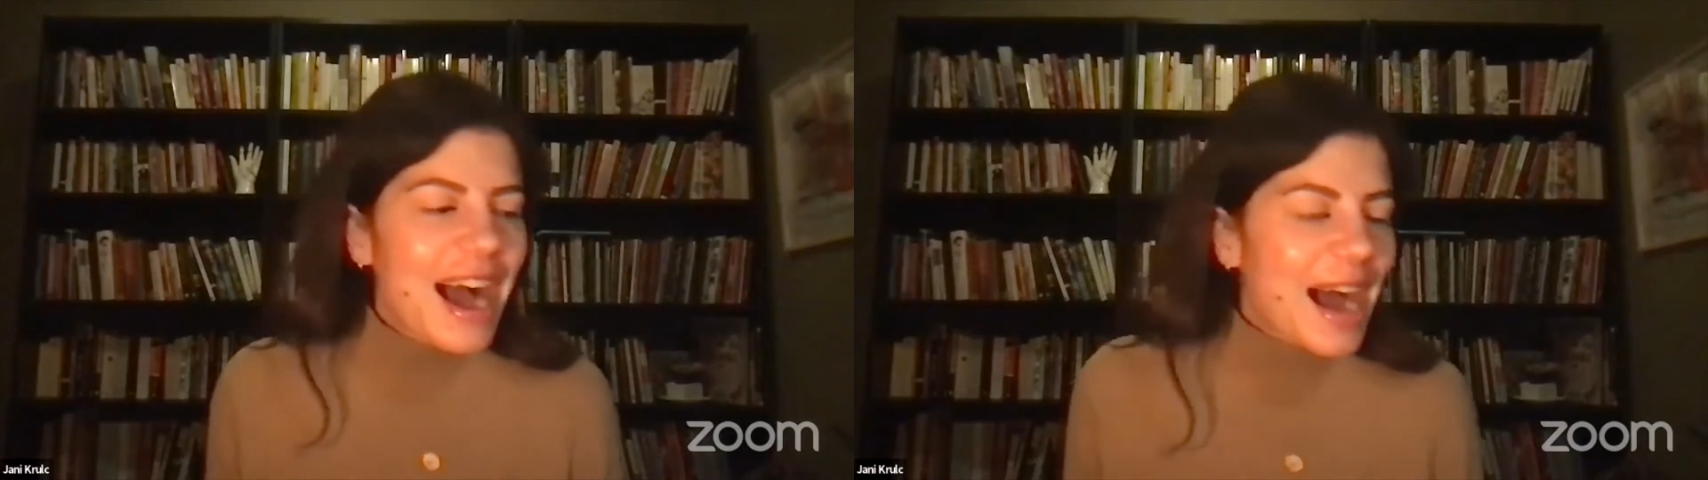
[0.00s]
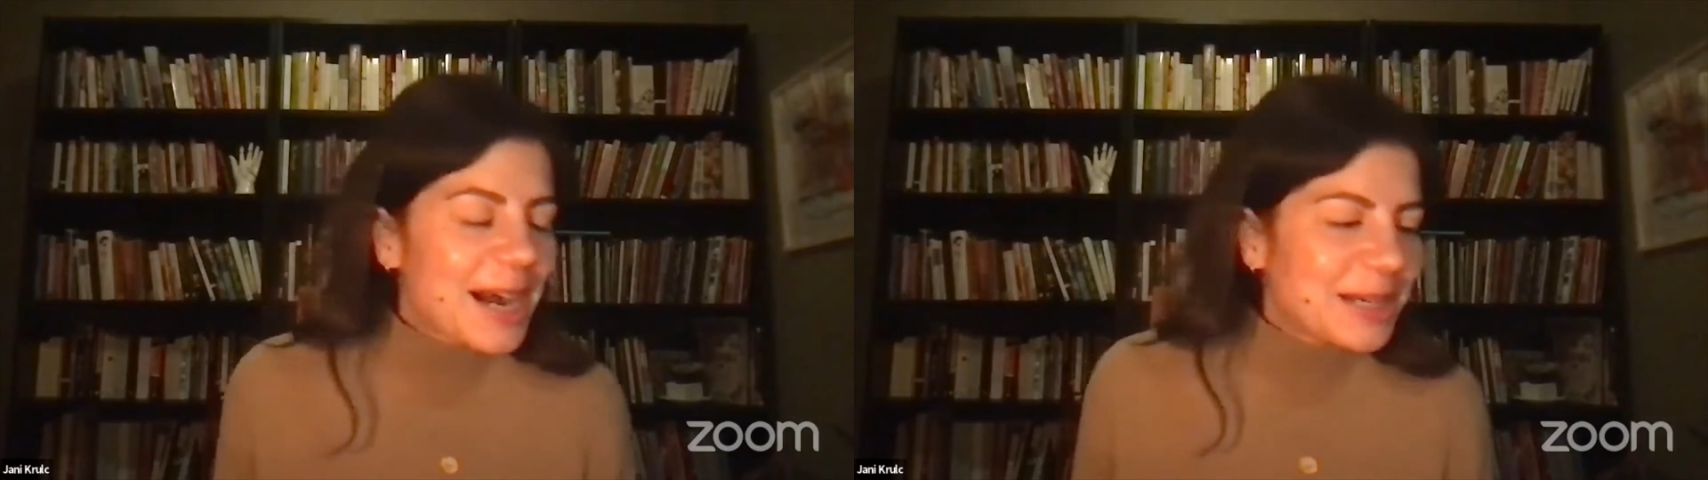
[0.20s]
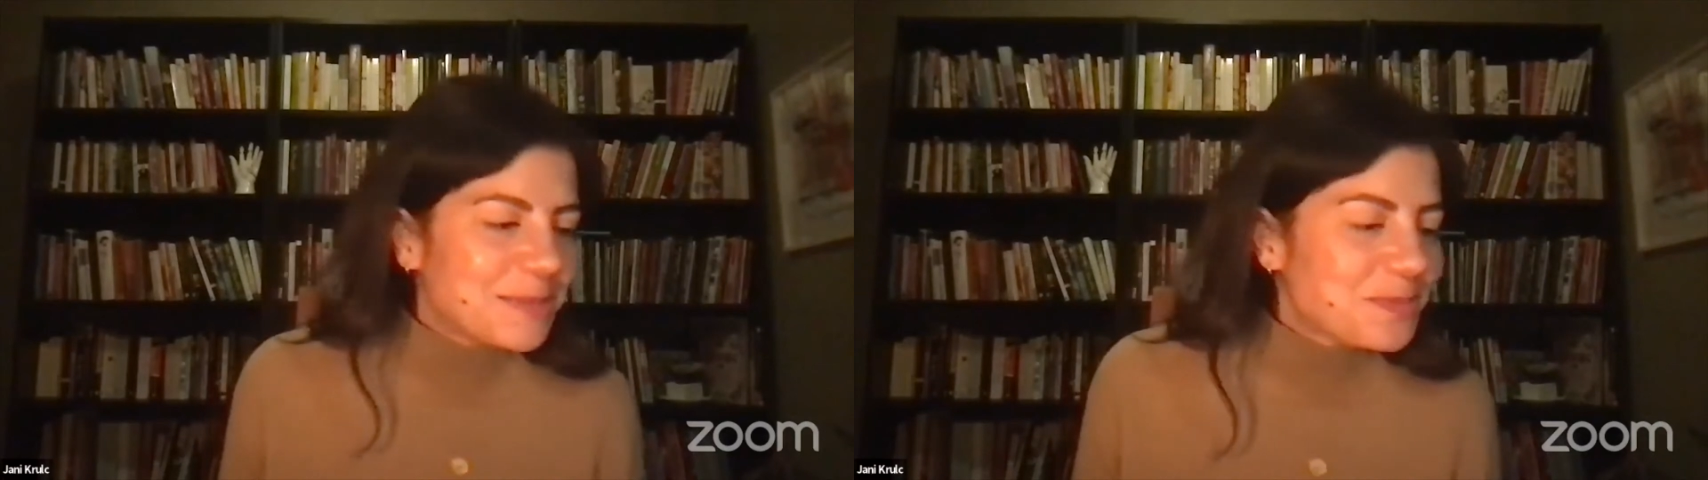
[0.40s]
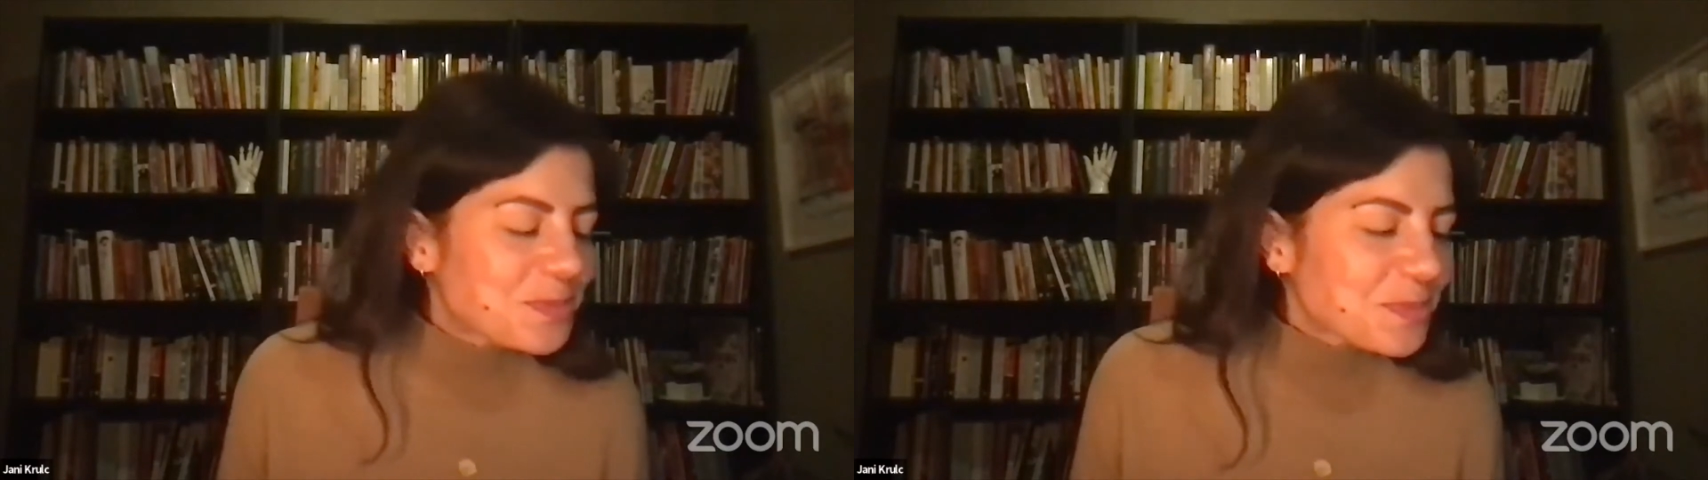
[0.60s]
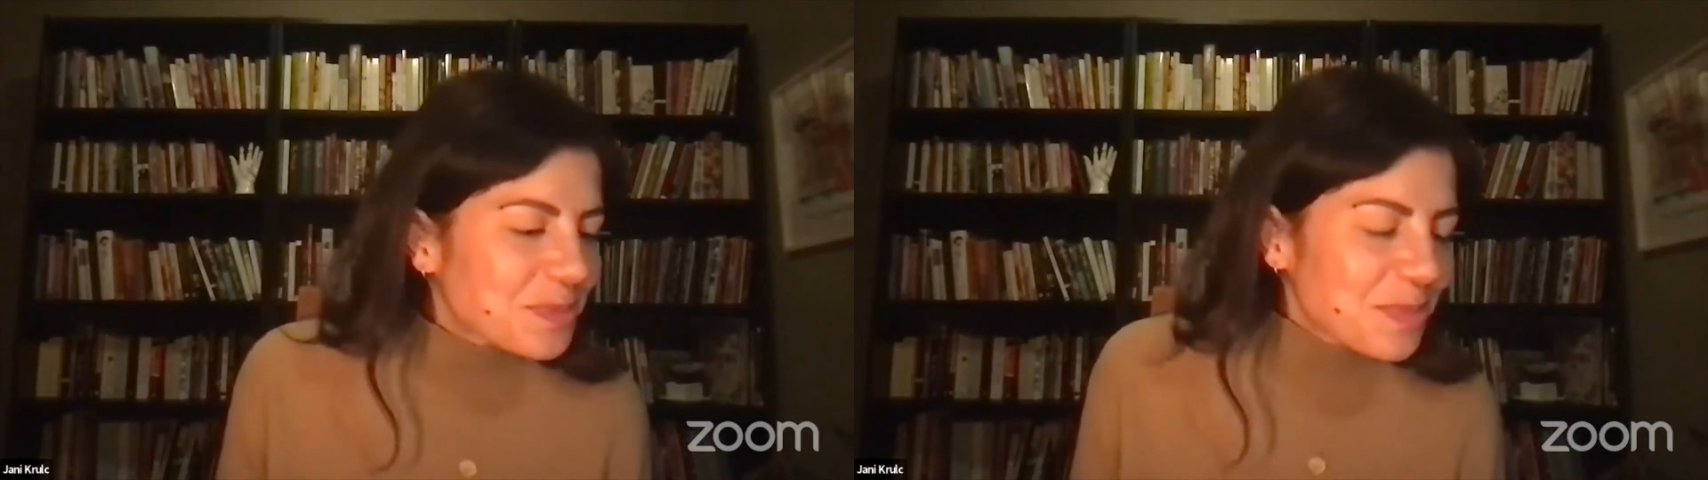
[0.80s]

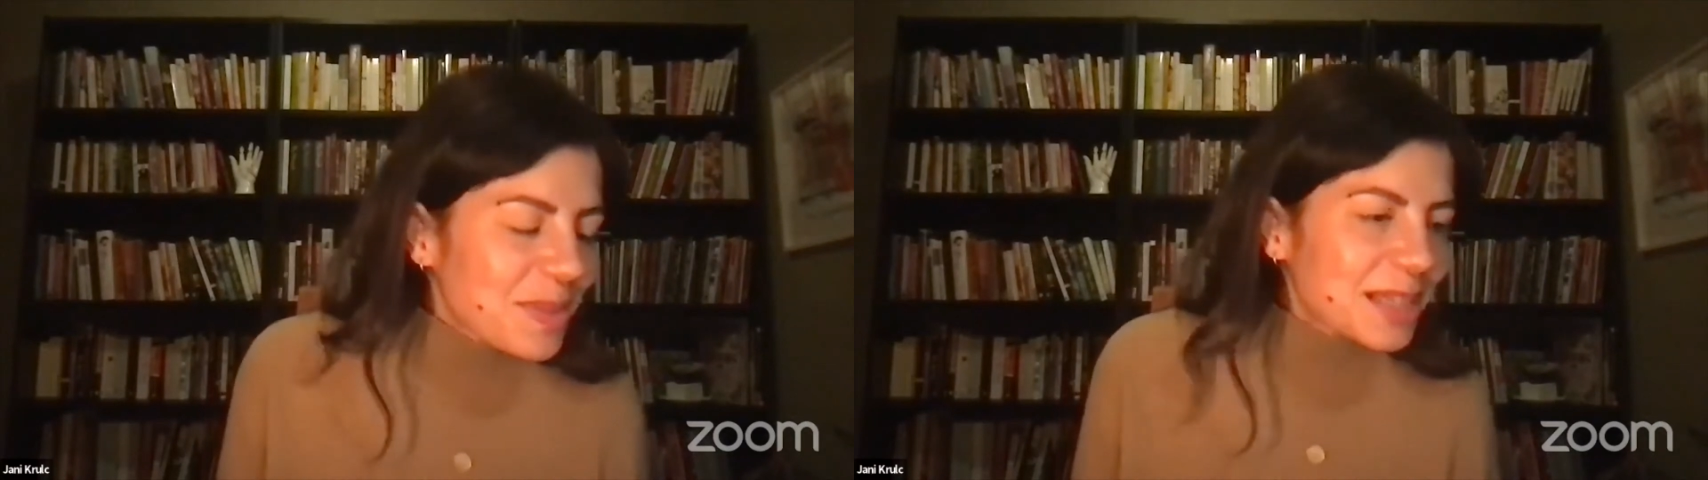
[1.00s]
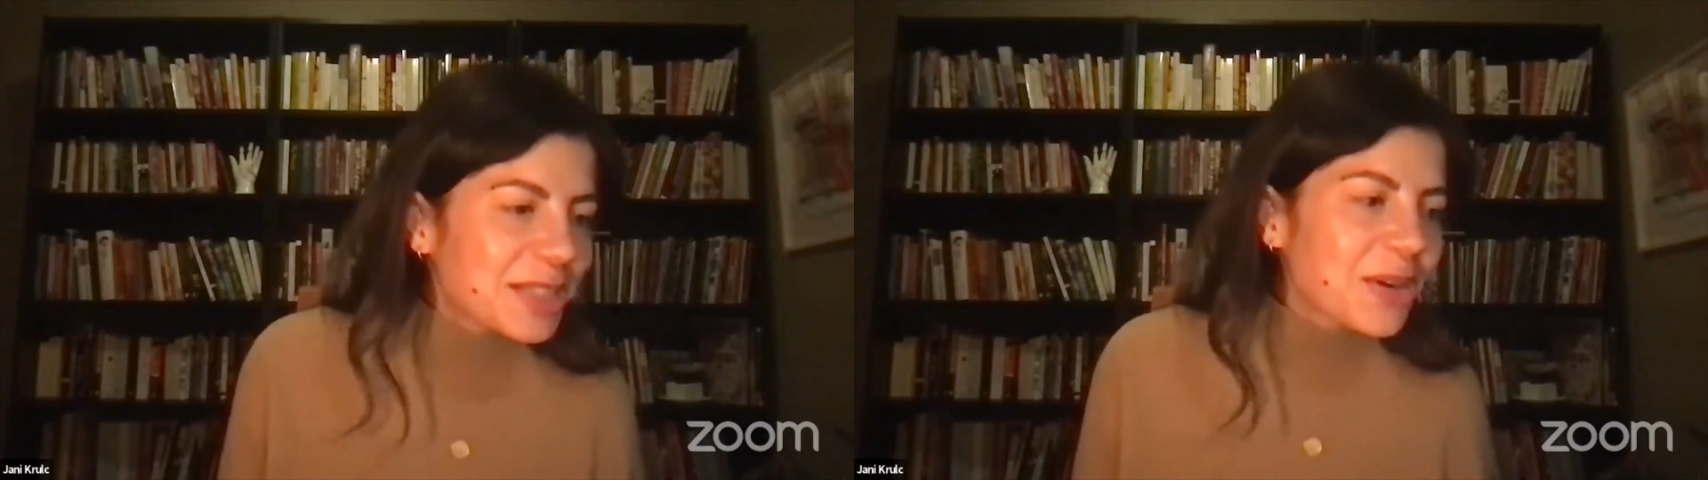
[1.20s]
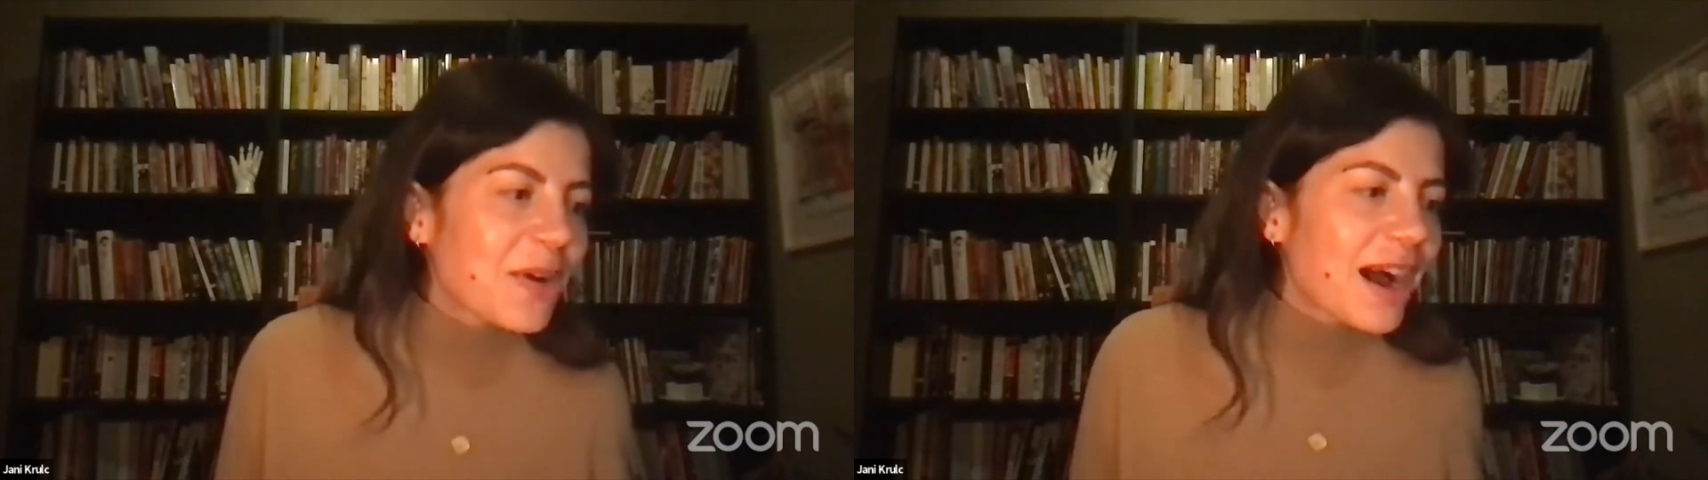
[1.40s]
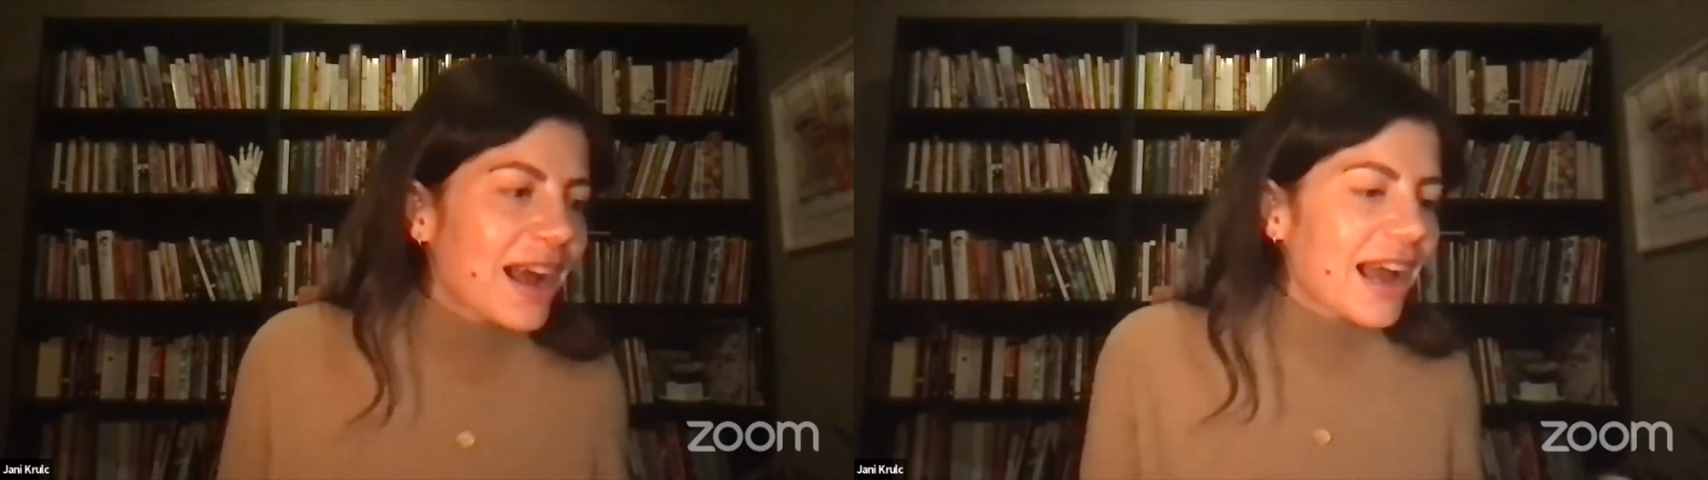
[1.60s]
So I